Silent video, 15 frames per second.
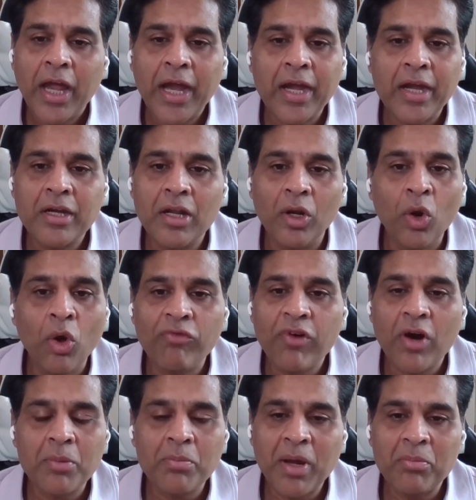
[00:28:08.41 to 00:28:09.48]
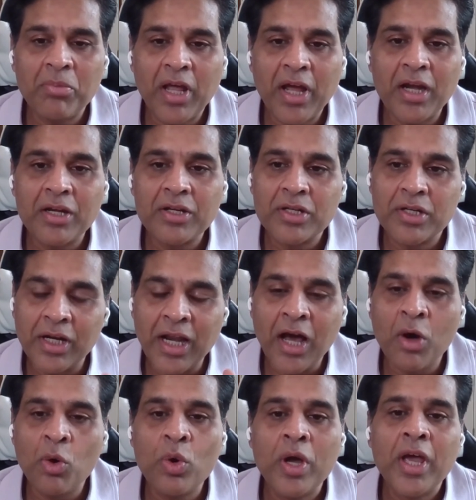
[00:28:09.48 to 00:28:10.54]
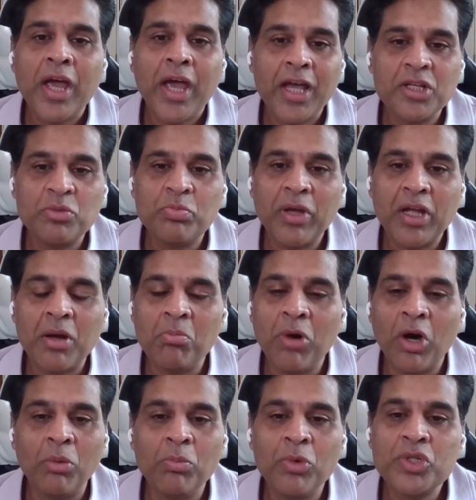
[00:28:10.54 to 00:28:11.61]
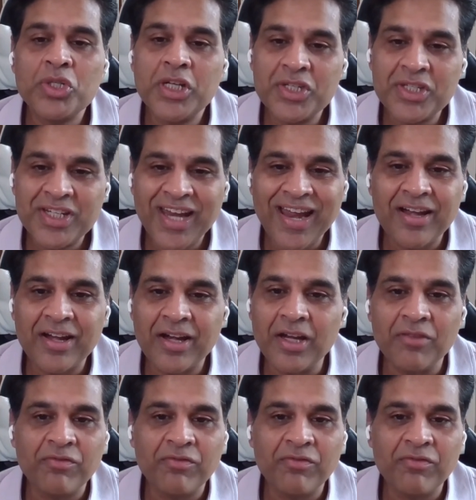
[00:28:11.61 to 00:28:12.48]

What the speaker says: And low FODMAP diet now has become almost a standard.